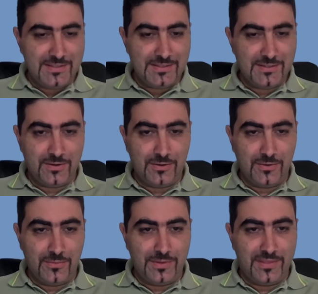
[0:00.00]

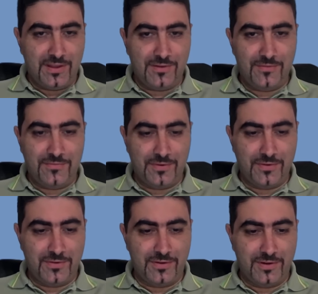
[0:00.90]
So without
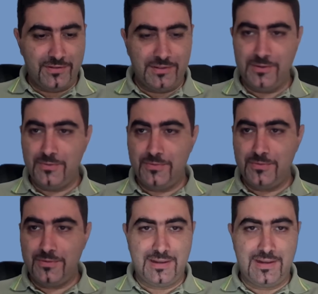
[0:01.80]
further ado,
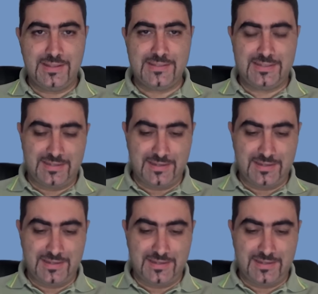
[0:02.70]
let's